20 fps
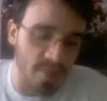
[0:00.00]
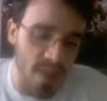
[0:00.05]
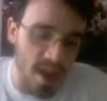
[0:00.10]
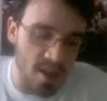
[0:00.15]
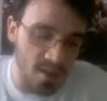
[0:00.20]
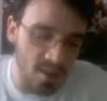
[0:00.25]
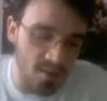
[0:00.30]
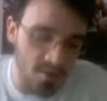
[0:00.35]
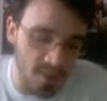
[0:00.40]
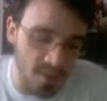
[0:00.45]
the
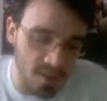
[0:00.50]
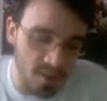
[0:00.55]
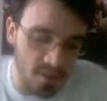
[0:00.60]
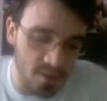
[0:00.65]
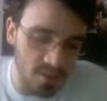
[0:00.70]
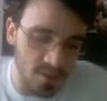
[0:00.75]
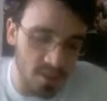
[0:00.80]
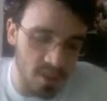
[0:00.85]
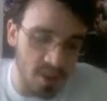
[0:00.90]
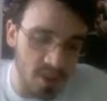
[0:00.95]

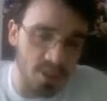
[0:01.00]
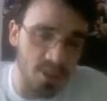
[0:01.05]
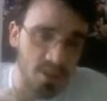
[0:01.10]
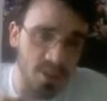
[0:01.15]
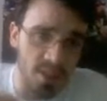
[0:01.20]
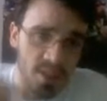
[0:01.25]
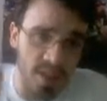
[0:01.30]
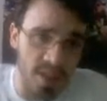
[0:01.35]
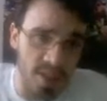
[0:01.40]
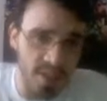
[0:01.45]
battlefield,
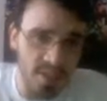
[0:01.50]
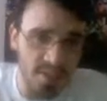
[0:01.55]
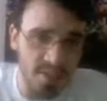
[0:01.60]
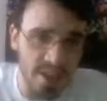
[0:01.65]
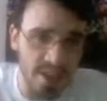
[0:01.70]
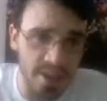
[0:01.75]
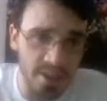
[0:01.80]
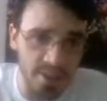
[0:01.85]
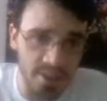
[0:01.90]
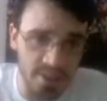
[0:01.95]
you can
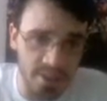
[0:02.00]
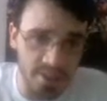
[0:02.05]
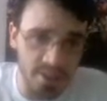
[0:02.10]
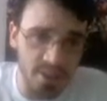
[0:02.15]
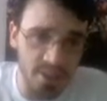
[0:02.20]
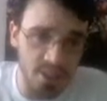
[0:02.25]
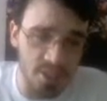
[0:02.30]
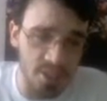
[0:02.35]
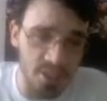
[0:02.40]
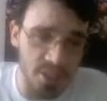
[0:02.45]
exile a
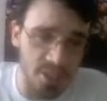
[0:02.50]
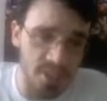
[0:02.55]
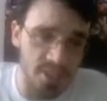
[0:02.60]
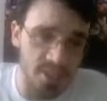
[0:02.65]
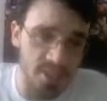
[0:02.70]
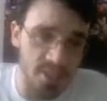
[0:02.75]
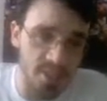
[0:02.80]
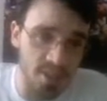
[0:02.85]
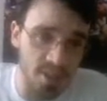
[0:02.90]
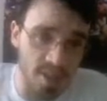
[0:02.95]
creature
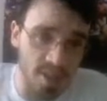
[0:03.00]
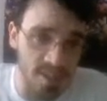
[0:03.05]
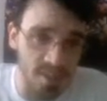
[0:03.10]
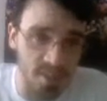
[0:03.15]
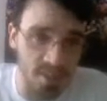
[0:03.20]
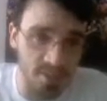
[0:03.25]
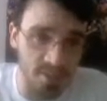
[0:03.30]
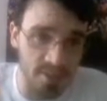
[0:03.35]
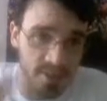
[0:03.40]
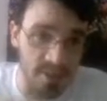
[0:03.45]
until that
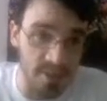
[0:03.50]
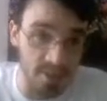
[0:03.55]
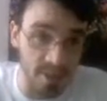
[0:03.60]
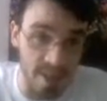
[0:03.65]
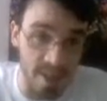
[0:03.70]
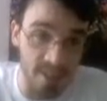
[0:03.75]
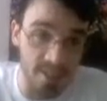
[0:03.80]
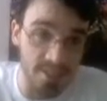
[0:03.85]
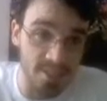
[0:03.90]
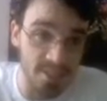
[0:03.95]
Sliver
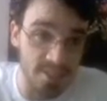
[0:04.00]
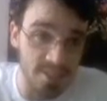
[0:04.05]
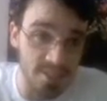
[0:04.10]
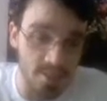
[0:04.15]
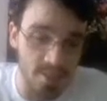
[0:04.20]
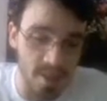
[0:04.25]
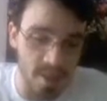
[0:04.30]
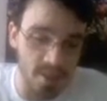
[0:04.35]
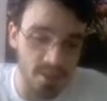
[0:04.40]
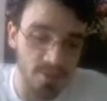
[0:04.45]
exits
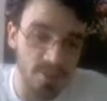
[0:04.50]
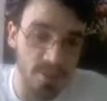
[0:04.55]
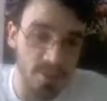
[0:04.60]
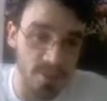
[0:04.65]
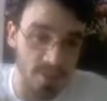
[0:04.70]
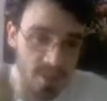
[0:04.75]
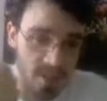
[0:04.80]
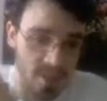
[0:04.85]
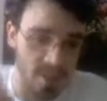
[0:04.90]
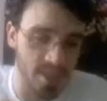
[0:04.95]
the
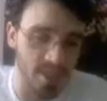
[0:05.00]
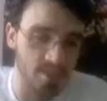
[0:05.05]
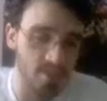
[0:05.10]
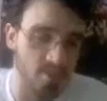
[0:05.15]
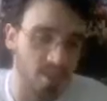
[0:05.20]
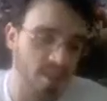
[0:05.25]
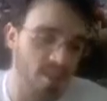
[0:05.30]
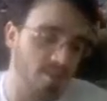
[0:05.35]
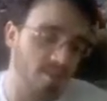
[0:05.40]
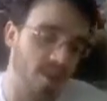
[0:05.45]
battlefield, and then they
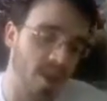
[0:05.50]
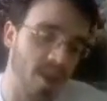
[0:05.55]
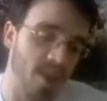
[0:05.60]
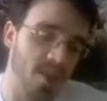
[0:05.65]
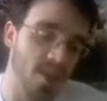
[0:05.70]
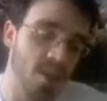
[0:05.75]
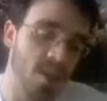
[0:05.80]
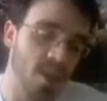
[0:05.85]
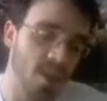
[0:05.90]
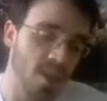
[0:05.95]
can bring it
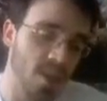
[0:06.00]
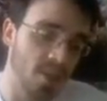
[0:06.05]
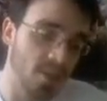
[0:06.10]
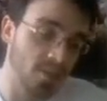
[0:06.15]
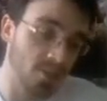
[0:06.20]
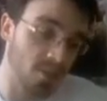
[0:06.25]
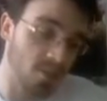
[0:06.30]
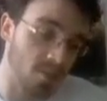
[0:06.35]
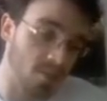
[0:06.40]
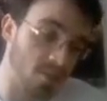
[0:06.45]
back.
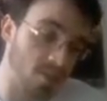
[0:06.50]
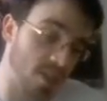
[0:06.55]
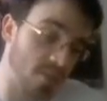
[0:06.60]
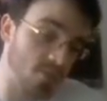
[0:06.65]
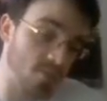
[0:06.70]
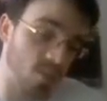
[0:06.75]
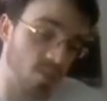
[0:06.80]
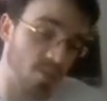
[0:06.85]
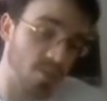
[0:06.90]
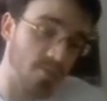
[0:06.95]
So
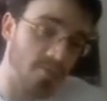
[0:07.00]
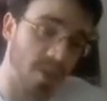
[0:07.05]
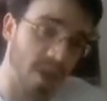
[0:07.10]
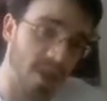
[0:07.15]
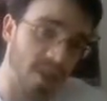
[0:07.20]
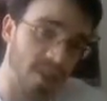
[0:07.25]
that's going